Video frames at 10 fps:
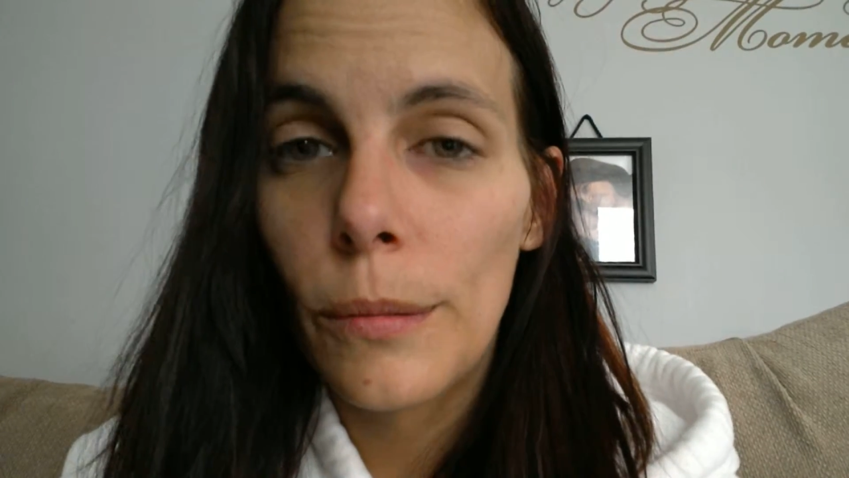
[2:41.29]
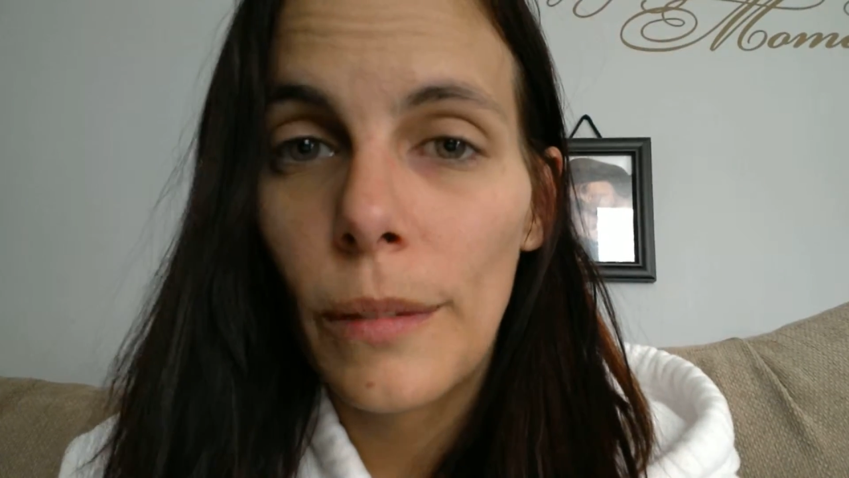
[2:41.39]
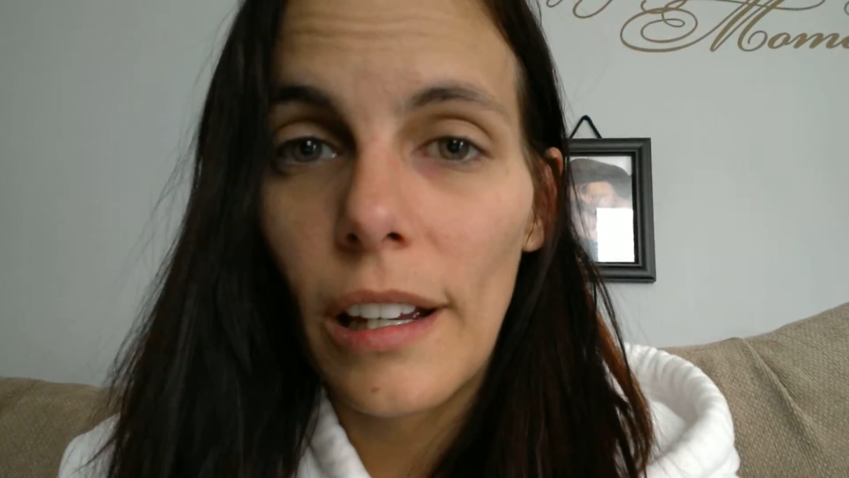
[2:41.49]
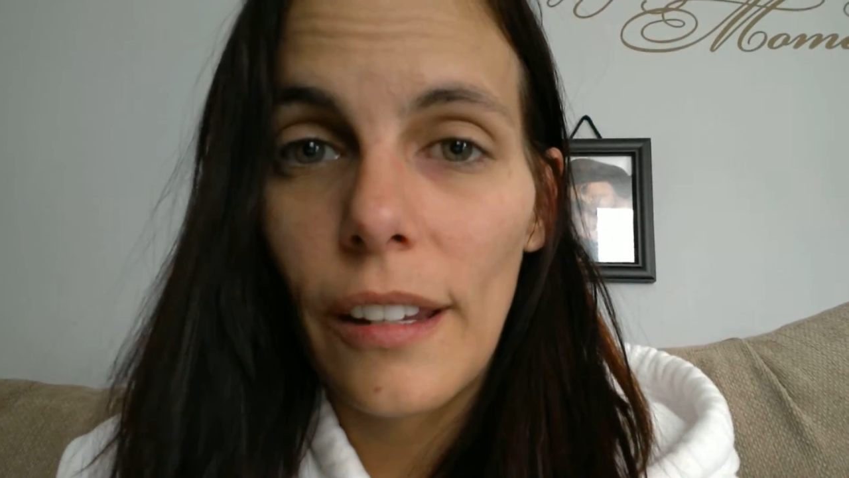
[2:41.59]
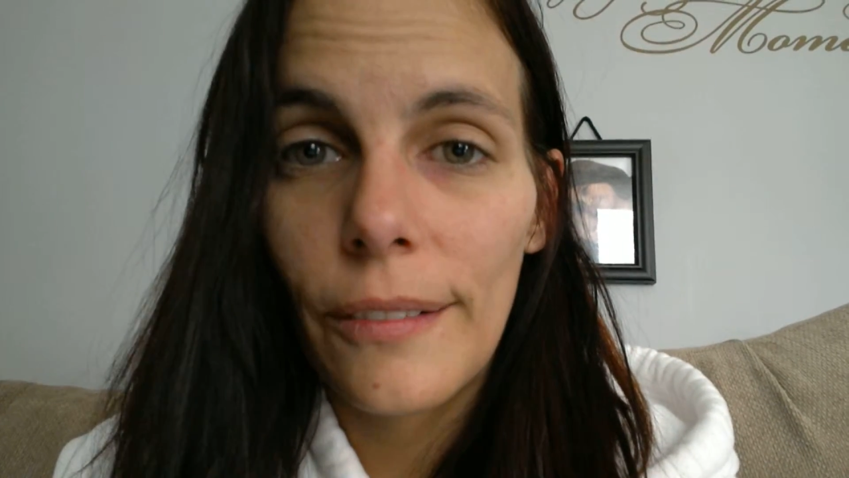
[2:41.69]

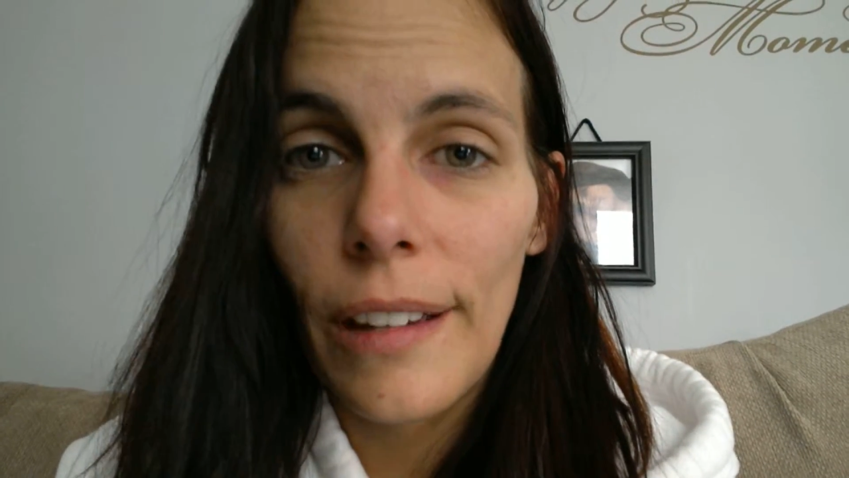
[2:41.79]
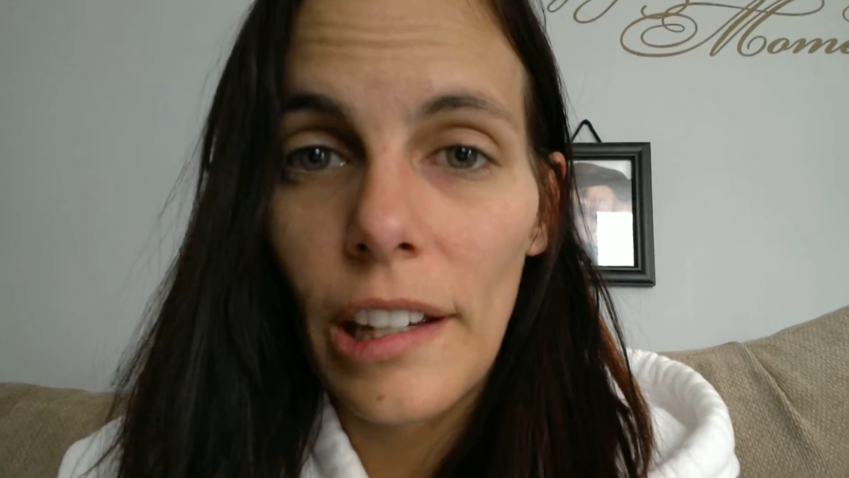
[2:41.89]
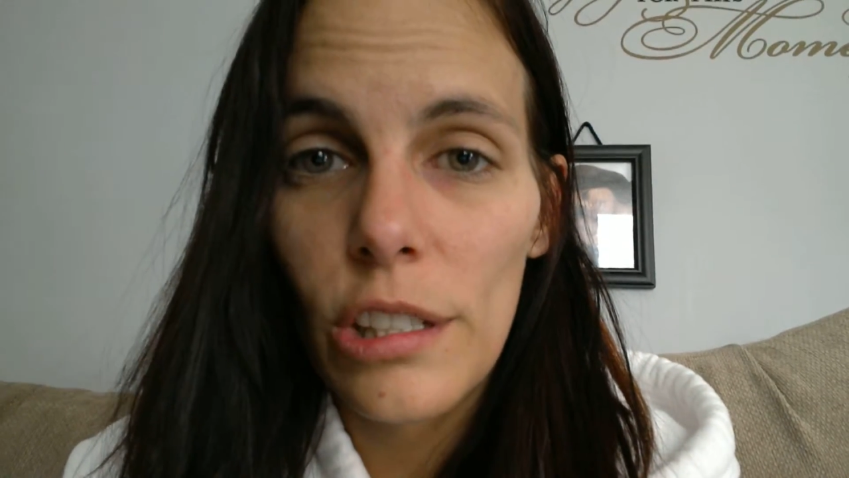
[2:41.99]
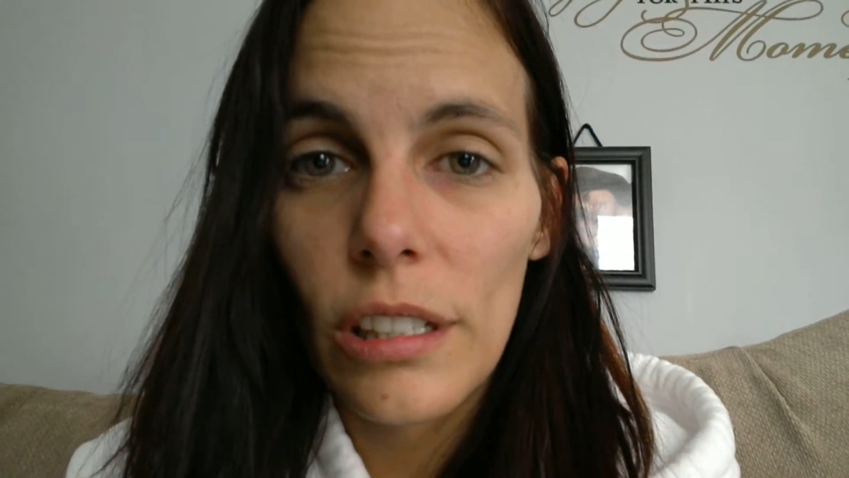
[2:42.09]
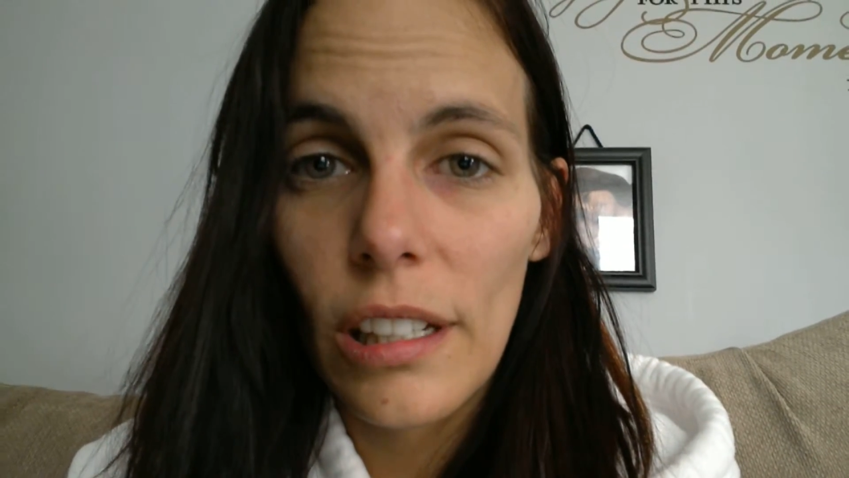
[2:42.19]
my
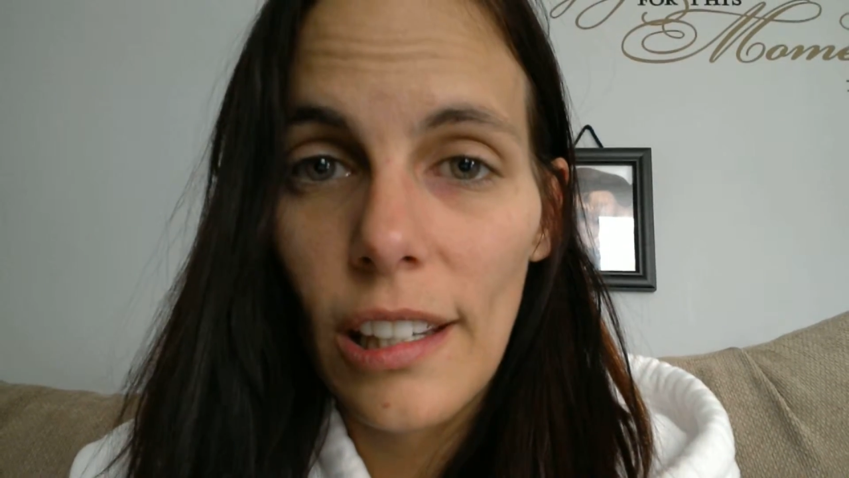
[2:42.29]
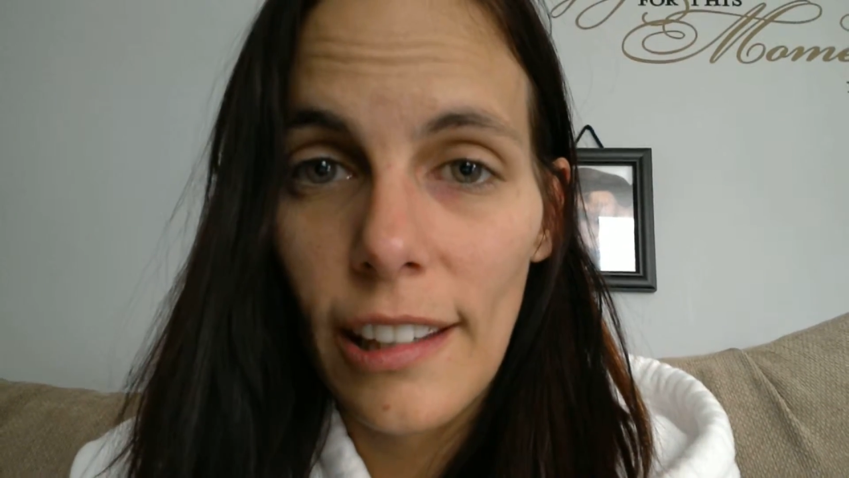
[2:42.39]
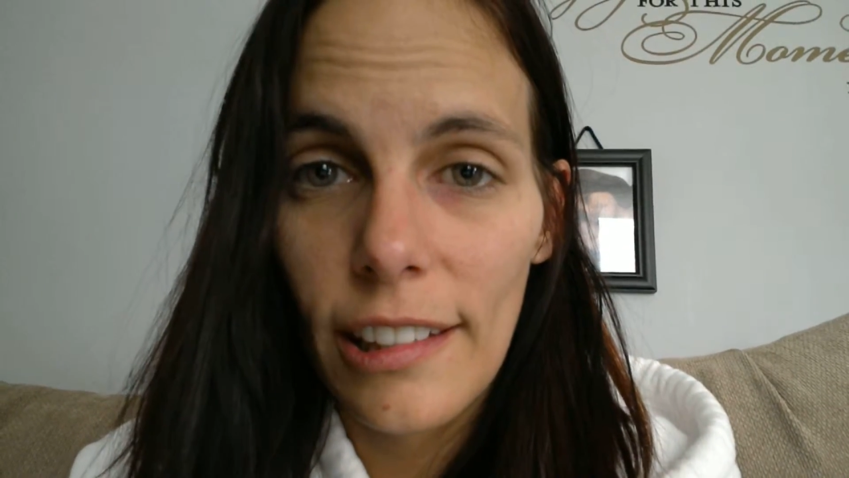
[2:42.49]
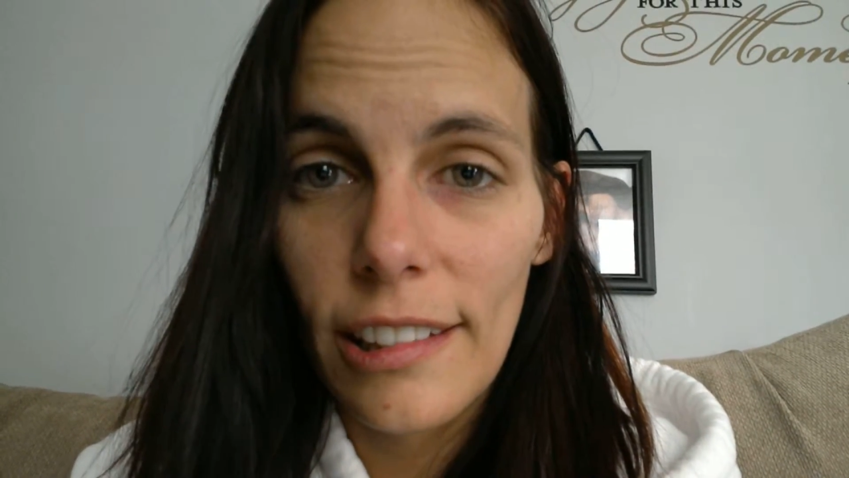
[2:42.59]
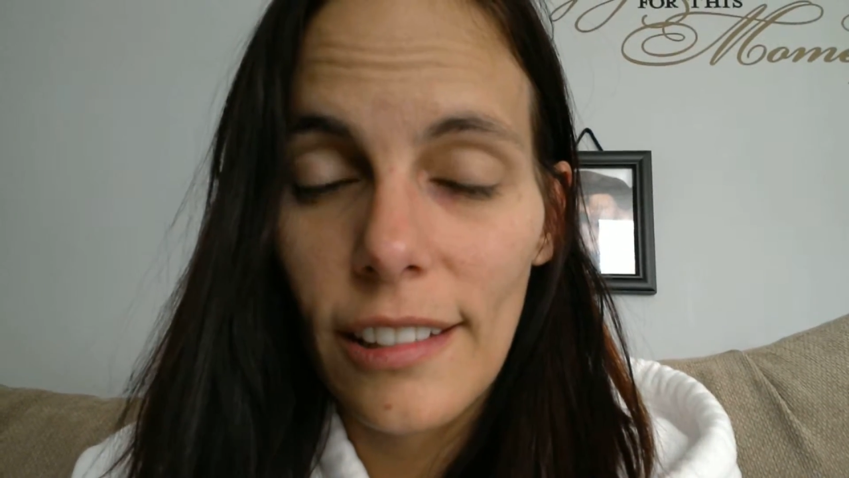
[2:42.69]
infection
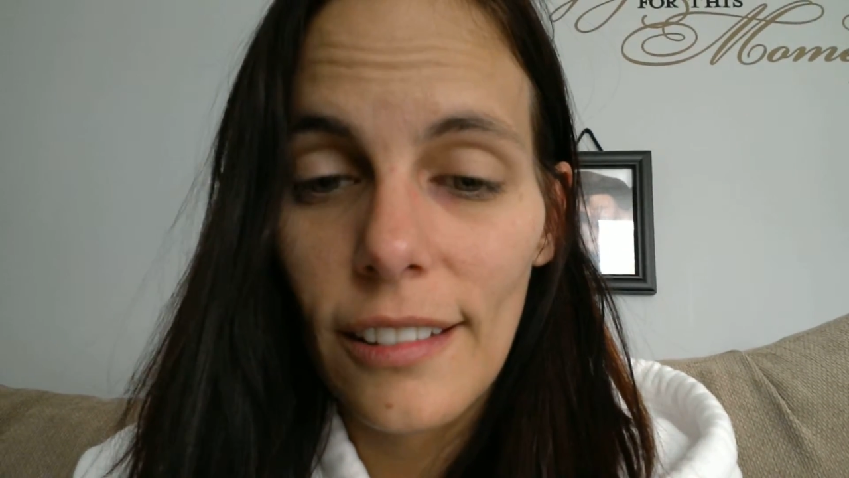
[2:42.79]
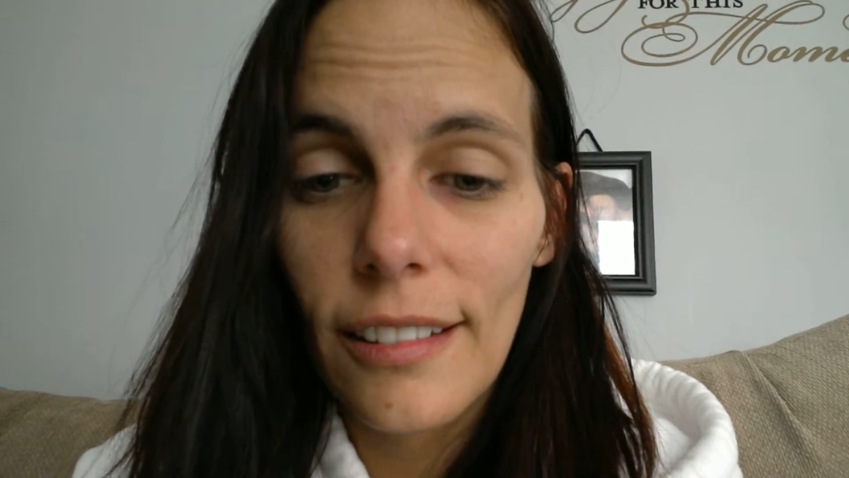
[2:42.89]
hit